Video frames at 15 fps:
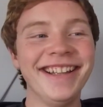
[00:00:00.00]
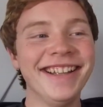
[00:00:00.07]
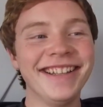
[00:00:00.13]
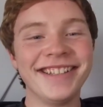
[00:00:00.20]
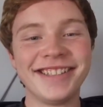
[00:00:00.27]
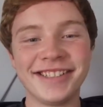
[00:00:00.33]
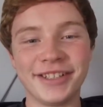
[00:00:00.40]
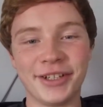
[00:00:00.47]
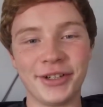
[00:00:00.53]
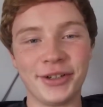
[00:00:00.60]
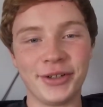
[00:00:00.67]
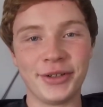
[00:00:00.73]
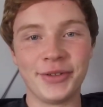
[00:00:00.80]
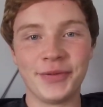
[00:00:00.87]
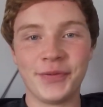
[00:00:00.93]

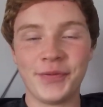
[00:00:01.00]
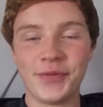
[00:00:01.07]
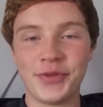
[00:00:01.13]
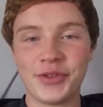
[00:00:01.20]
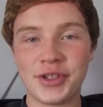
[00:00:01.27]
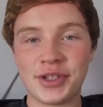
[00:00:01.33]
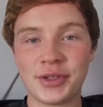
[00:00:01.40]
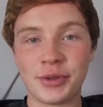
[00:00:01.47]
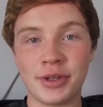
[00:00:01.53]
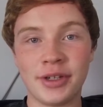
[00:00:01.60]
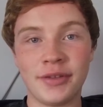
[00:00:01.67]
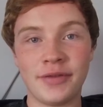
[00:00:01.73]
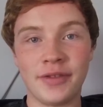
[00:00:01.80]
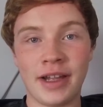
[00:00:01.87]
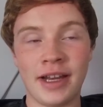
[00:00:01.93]
So, just sort of,